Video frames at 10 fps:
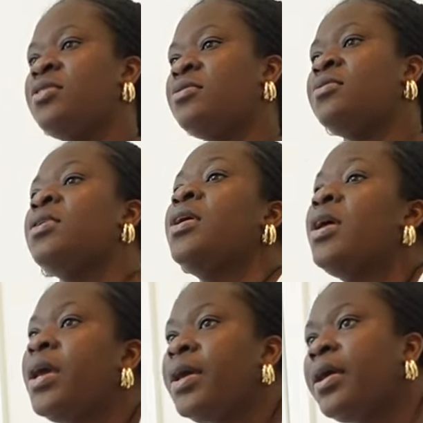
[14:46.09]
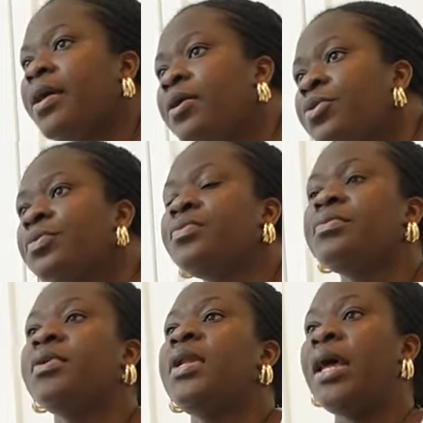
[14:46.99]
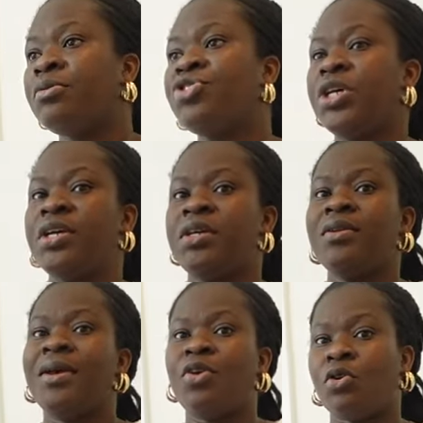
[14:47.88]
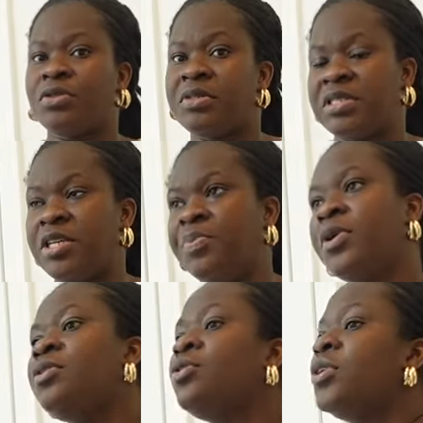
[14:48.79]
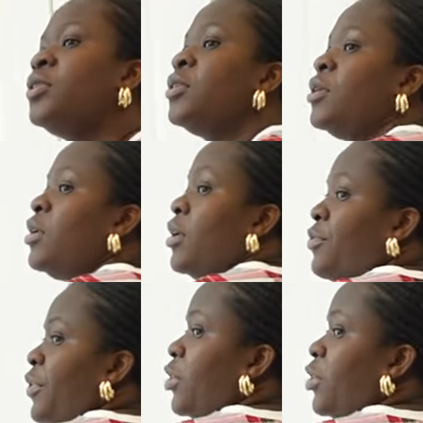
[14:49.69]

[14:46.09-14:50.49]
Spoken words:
you know, hang out, lounge in, and also sleep in good if I